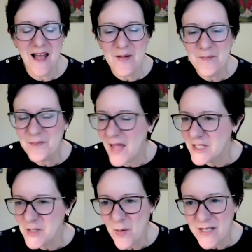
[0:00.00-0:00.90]
I
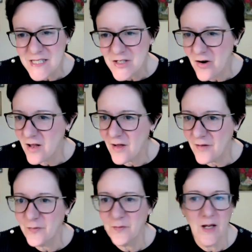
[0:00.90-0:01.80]
just want to start
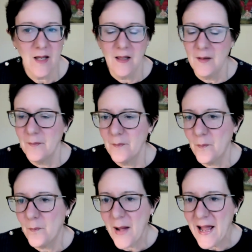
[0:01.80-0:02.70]
off
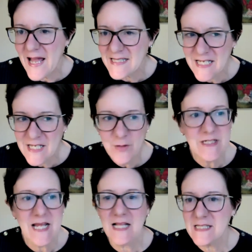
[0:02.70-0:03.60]
by asking you to
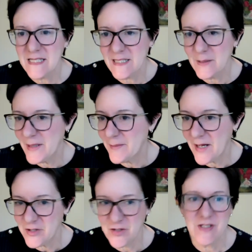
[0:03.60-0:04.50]
tell us a little bit
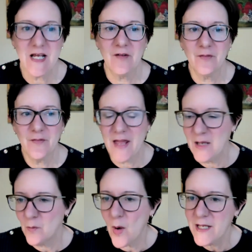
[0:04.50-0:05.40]
about yourself
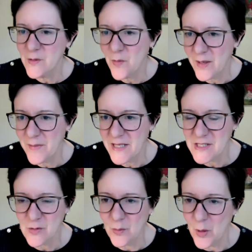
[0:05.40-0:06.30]
and why you want to be a
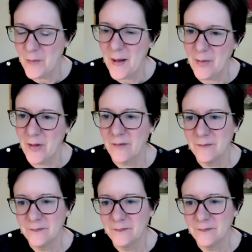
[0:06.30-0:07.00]
school board member.